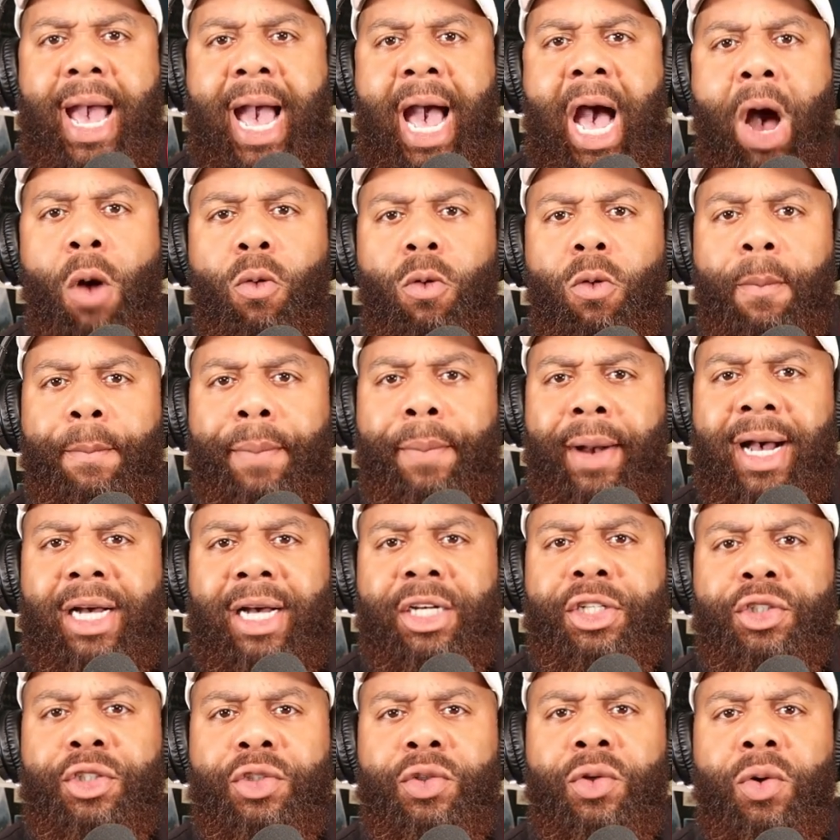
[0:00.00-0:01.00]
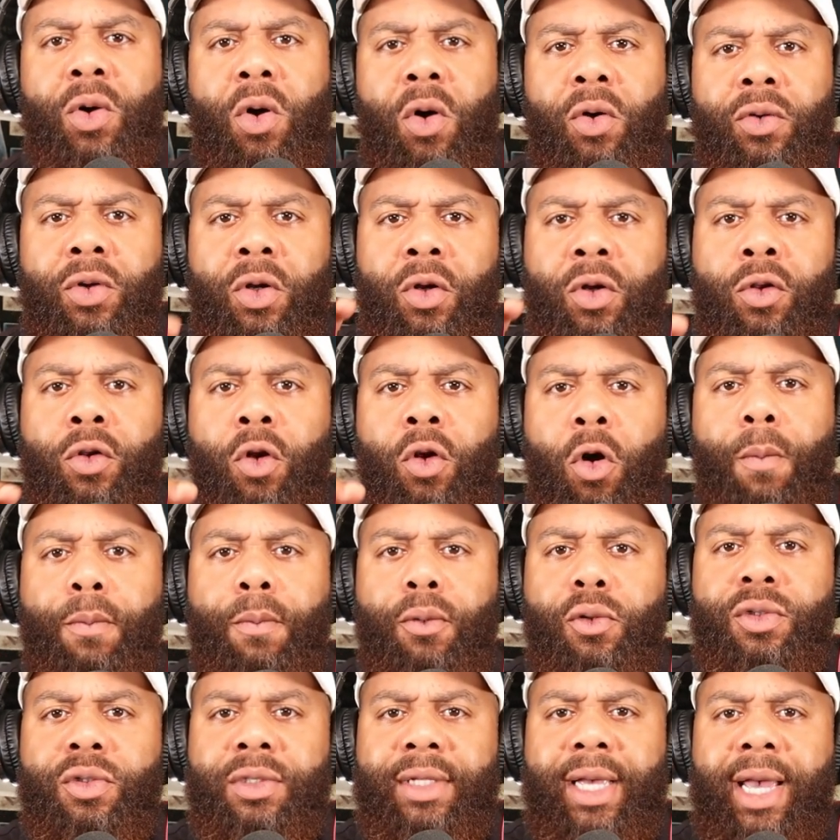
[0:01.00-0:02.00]
Our posture on a
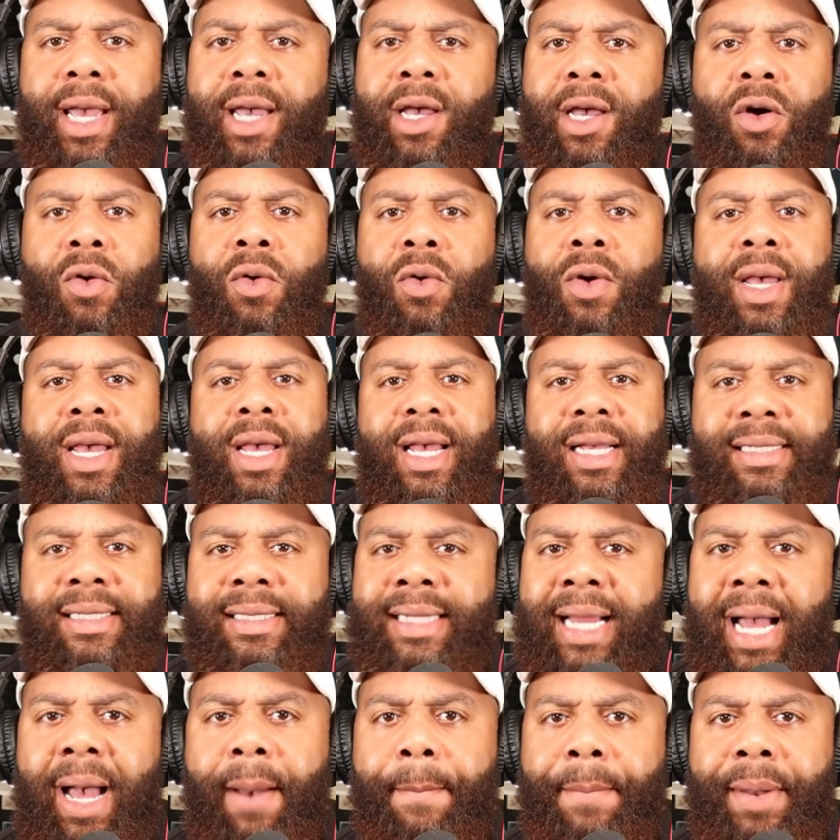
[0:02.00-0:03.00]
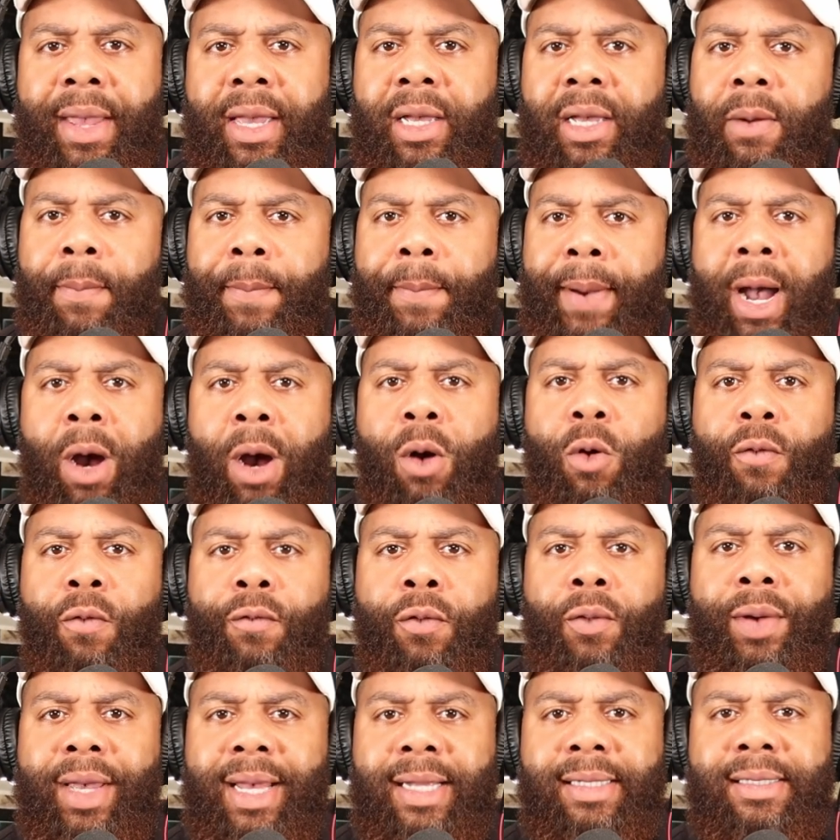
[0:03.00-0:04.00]
global scale is not being a
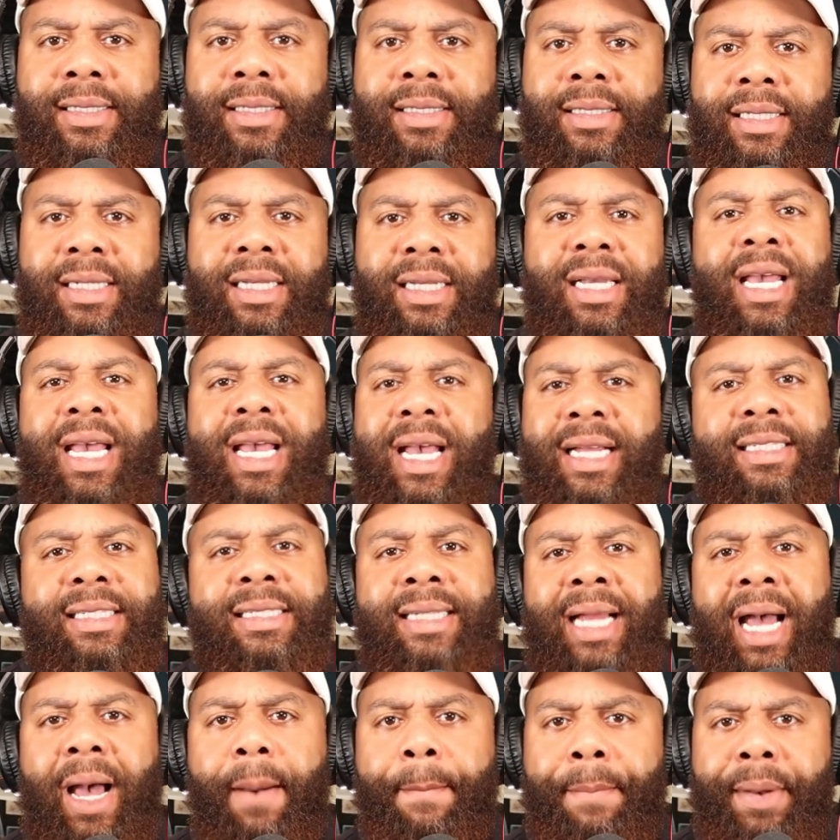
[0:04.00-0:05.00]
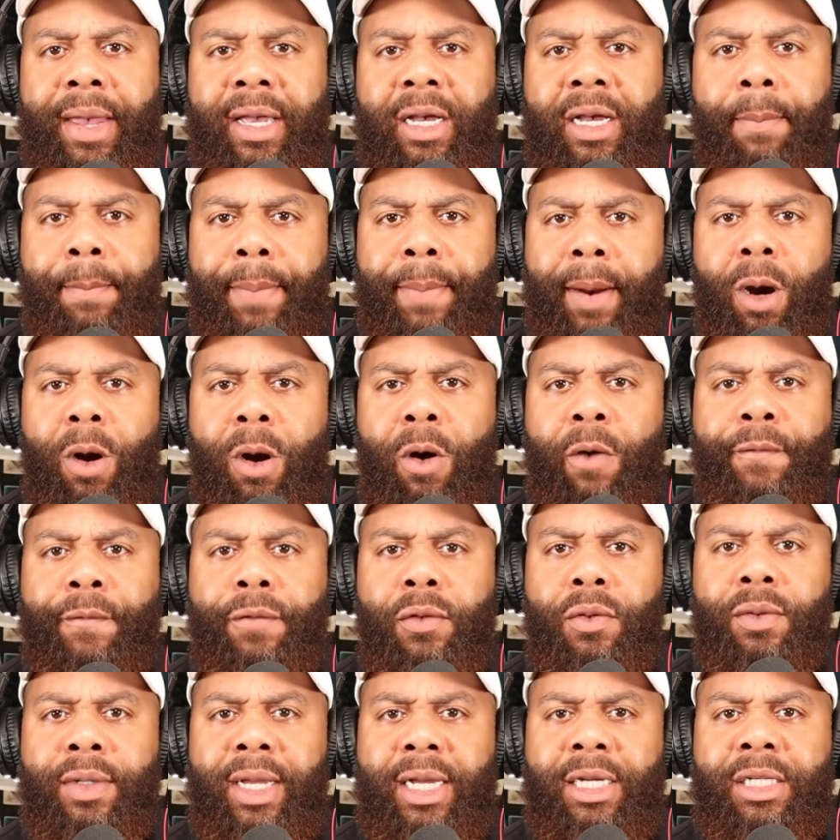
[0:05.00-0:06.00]
powerful entity. It's not being a
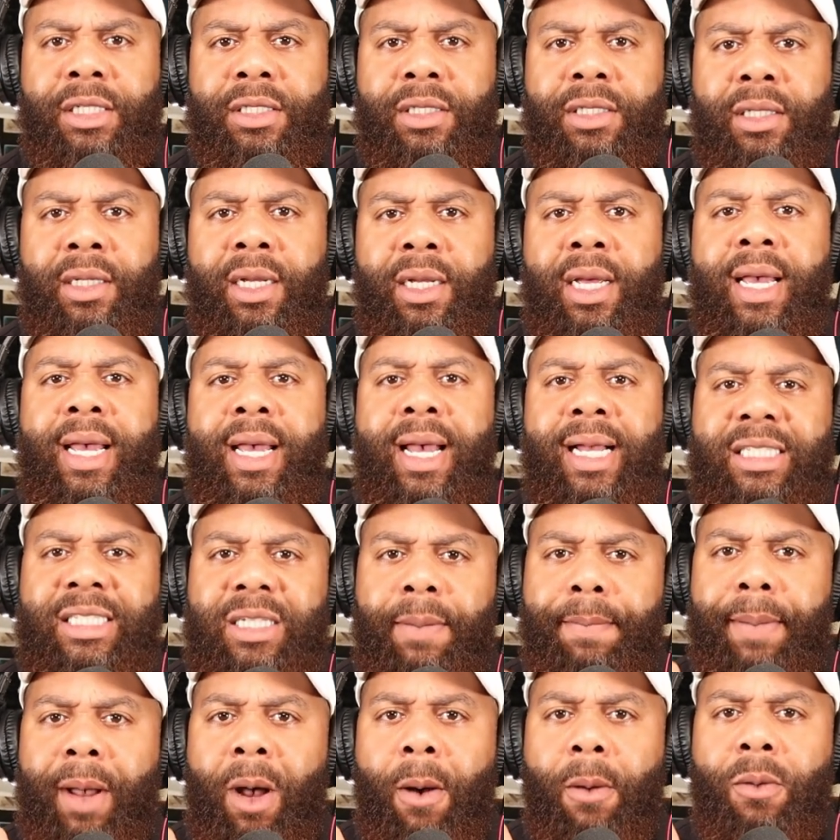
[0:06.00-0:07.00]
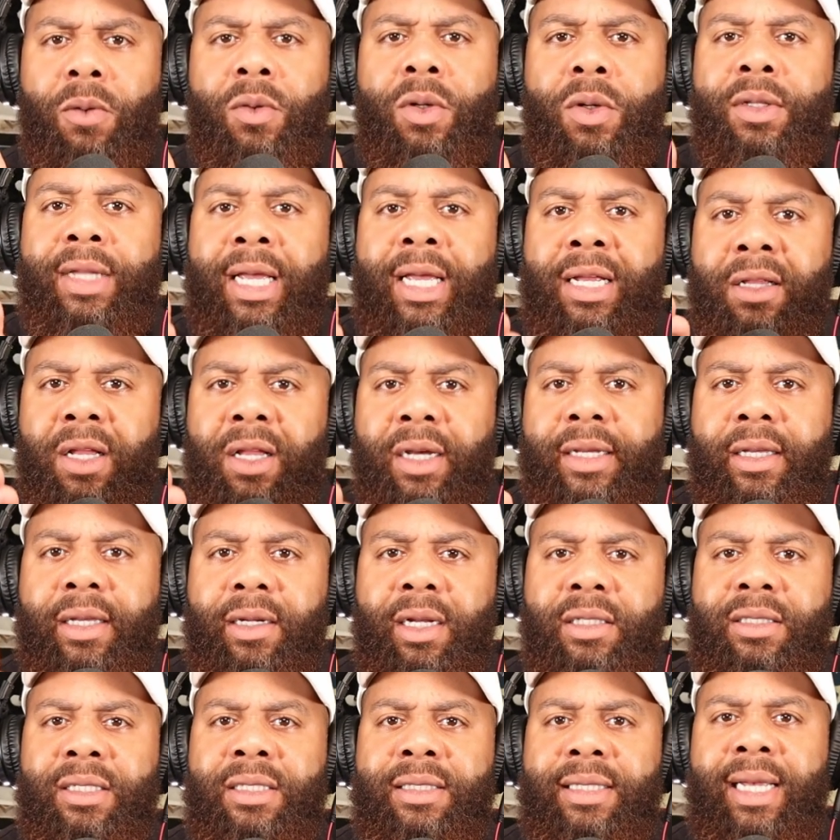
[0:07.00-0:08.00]
powerful nation. It's about, they look
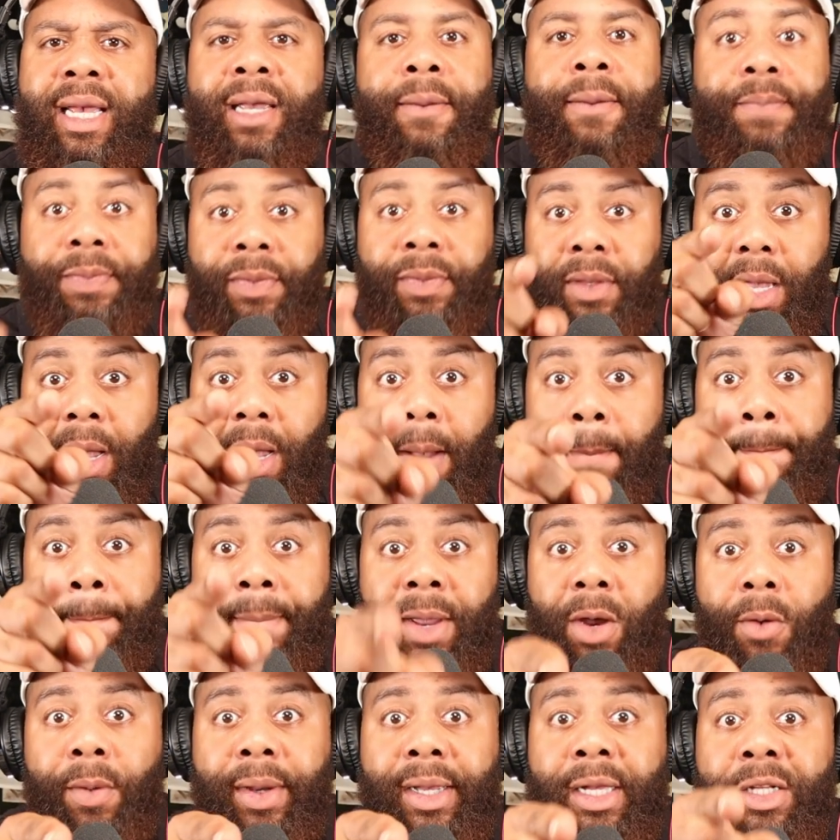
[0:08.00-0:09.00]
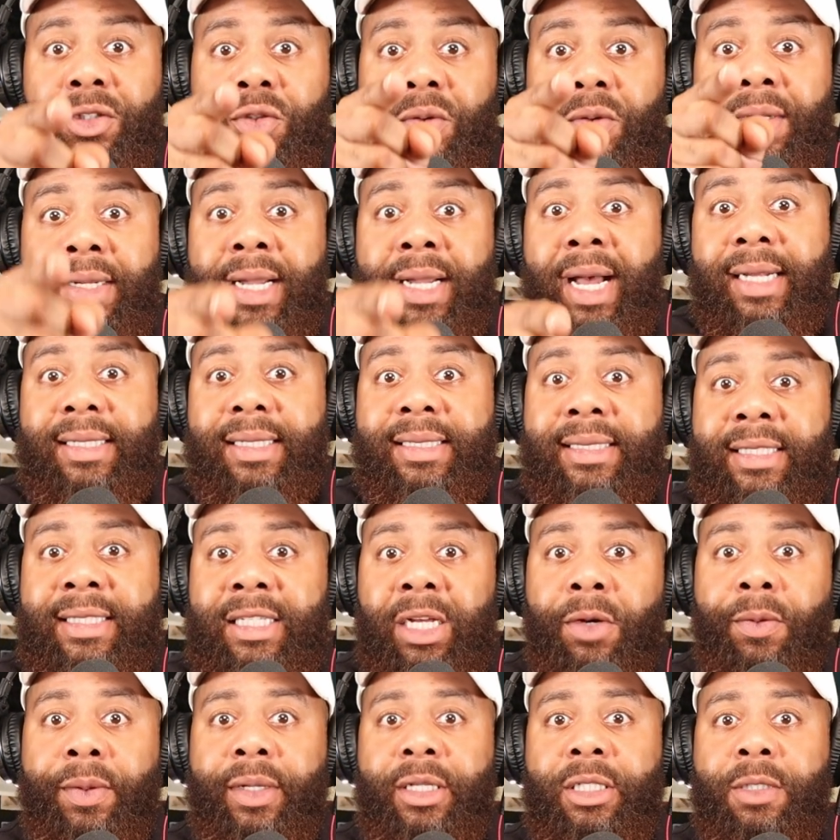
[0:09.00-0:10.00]
at us and say, Americans are not
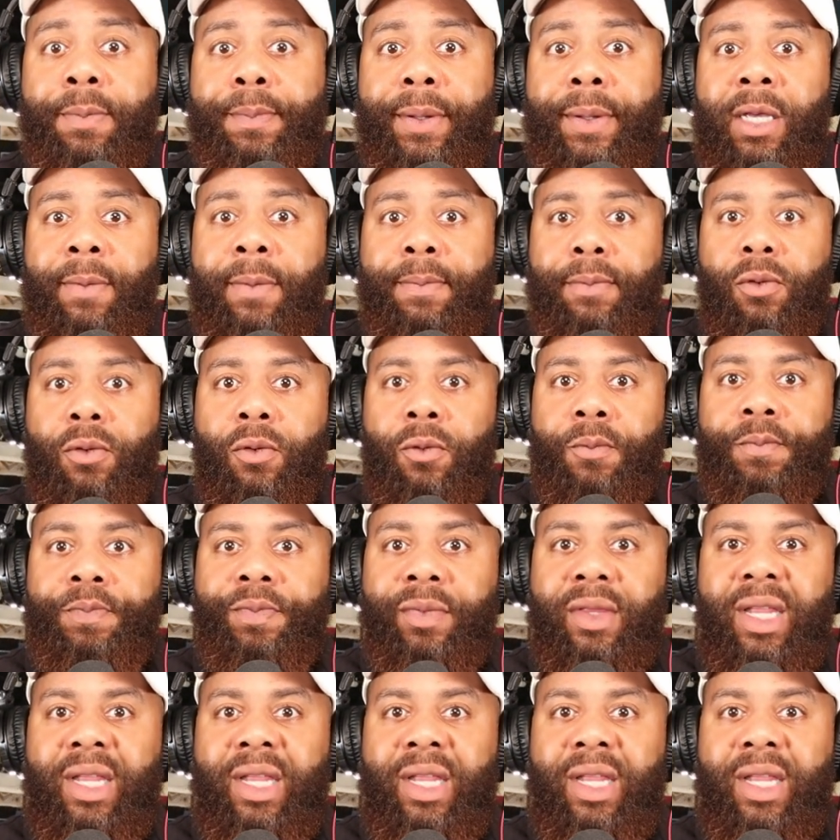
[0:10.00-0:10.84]
serious people.